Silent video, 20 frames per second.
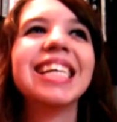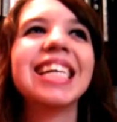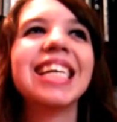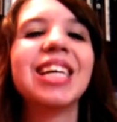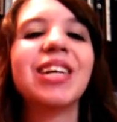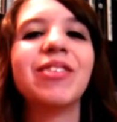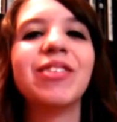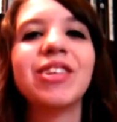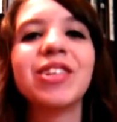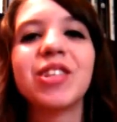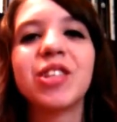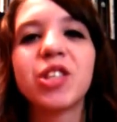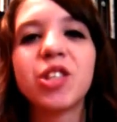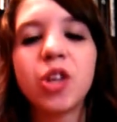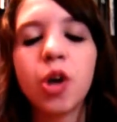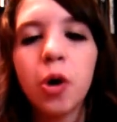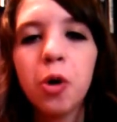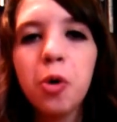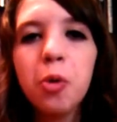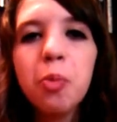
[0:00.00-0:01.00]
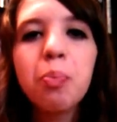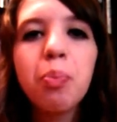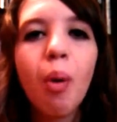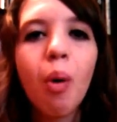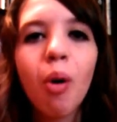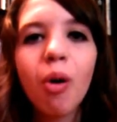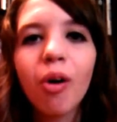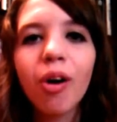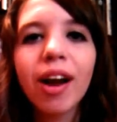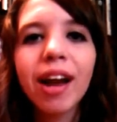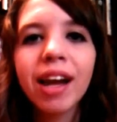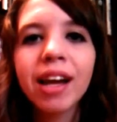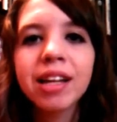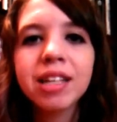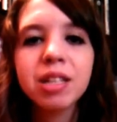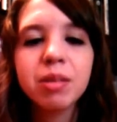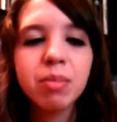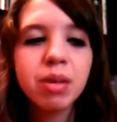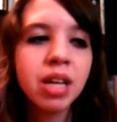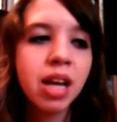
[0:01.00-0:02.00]
It was so boring
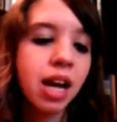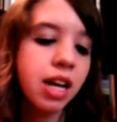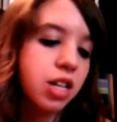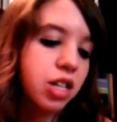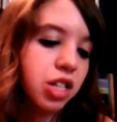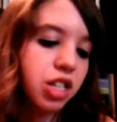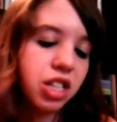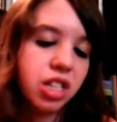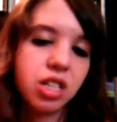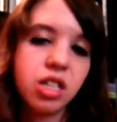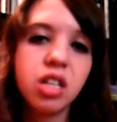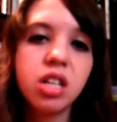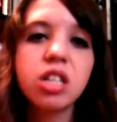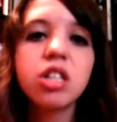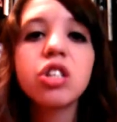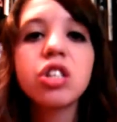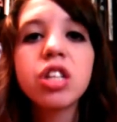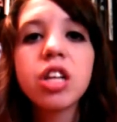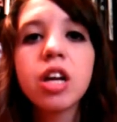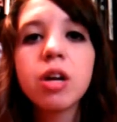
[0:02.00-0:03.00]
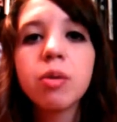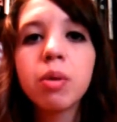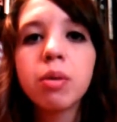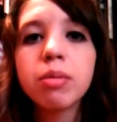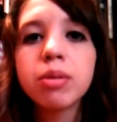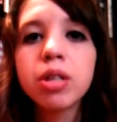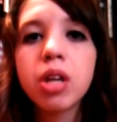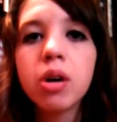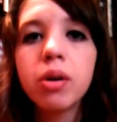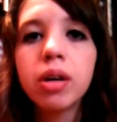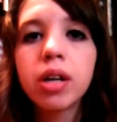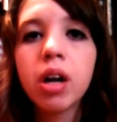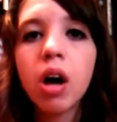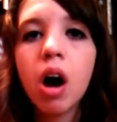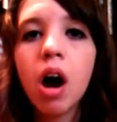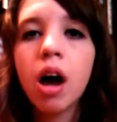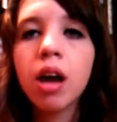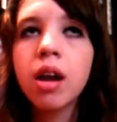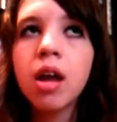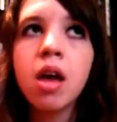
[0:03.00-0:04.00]
to me. I just didn't understand what was going
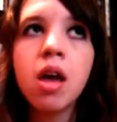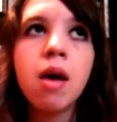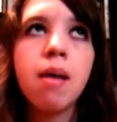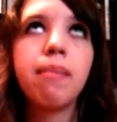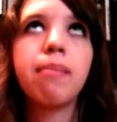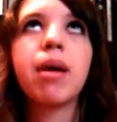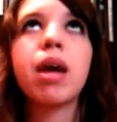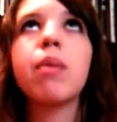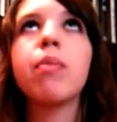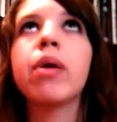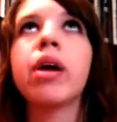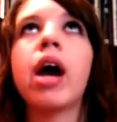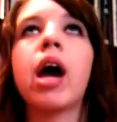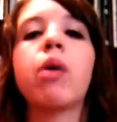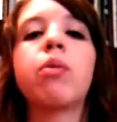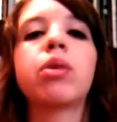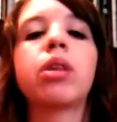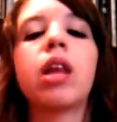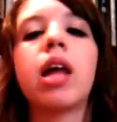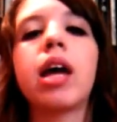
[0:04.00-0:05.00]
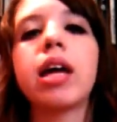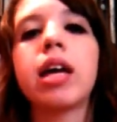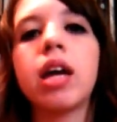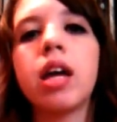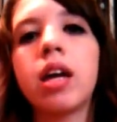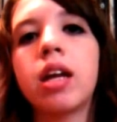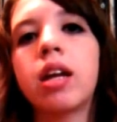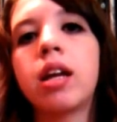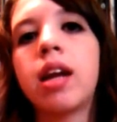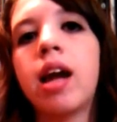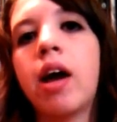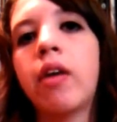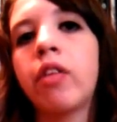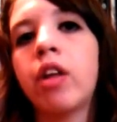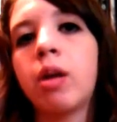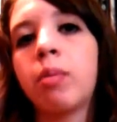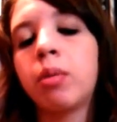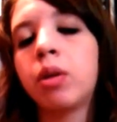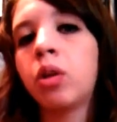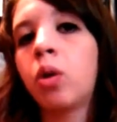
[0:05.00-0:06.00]
on. Maybe I would like it now that
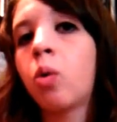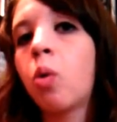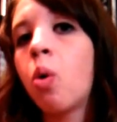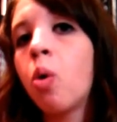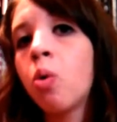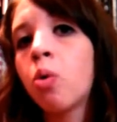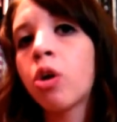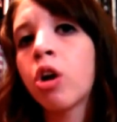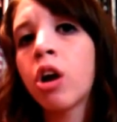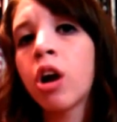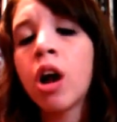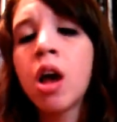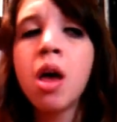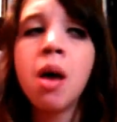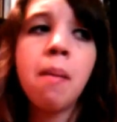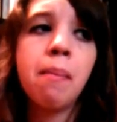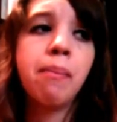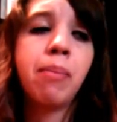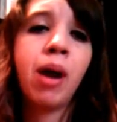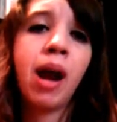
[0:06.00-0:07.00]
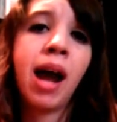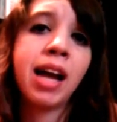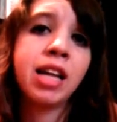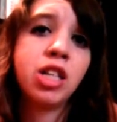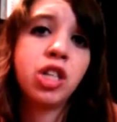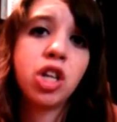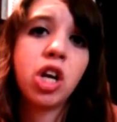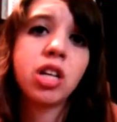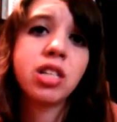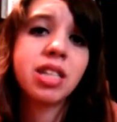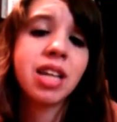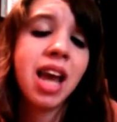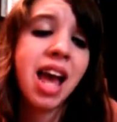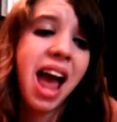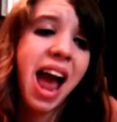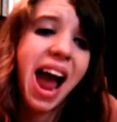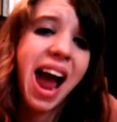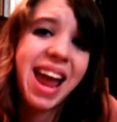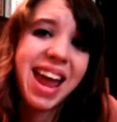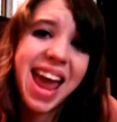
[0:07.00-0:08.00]
I'm a little older, but I just,
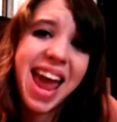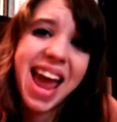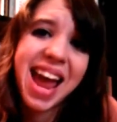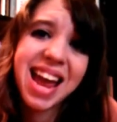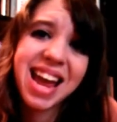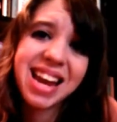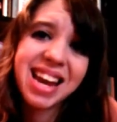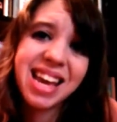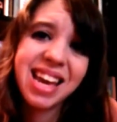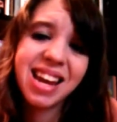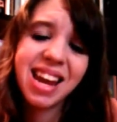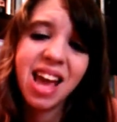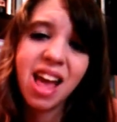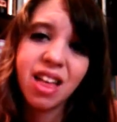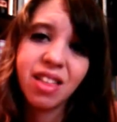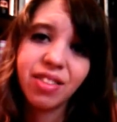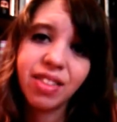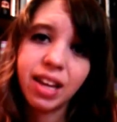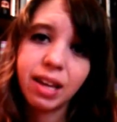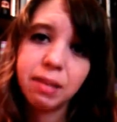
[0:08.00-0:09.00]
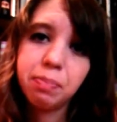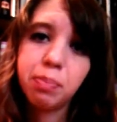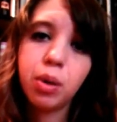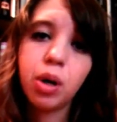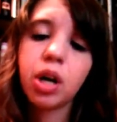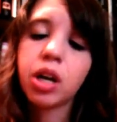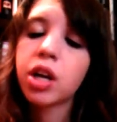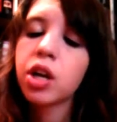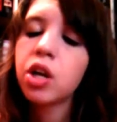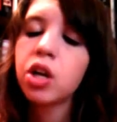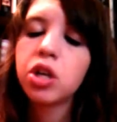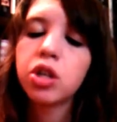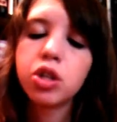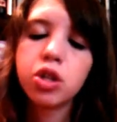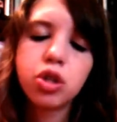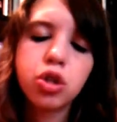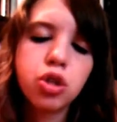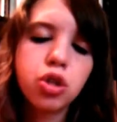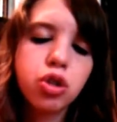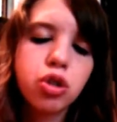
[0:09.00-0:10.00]
I hated that book
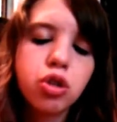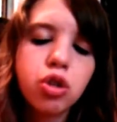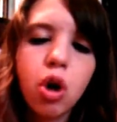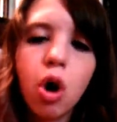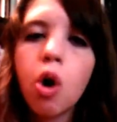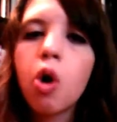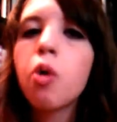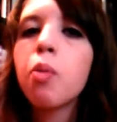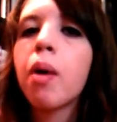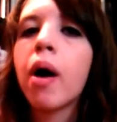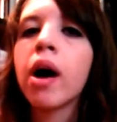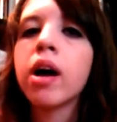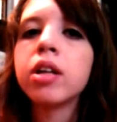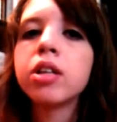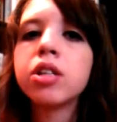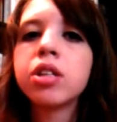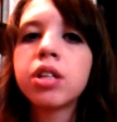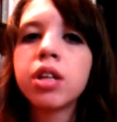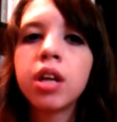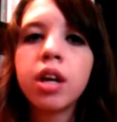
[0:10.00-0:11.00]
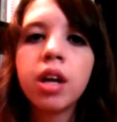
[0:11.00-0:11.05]
so much.